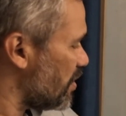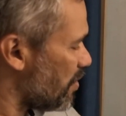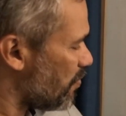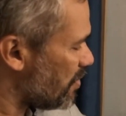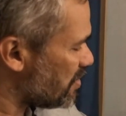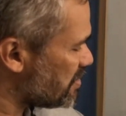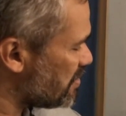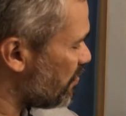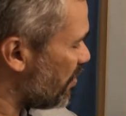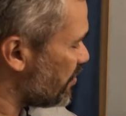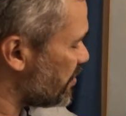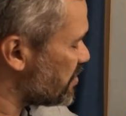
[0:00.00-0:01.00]
equals
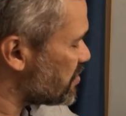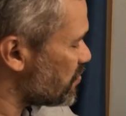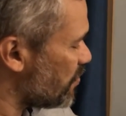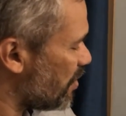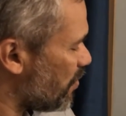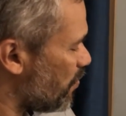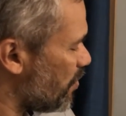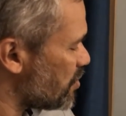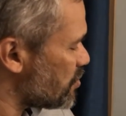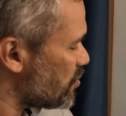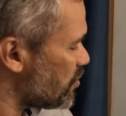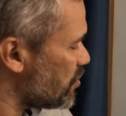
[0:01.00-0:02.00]
0, and these two
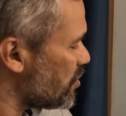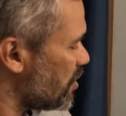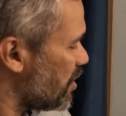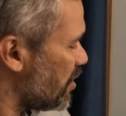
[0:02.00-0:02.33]
equations,